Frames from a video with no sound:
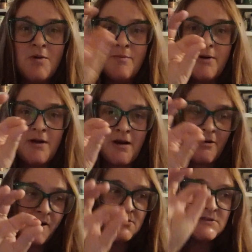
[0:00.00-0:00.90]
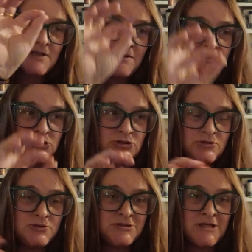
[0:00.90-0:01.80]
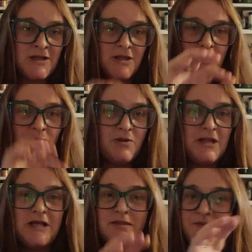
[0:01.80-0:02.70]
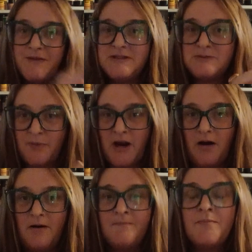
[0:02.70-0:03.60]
put arrows at the shoes, and like be like, this pair.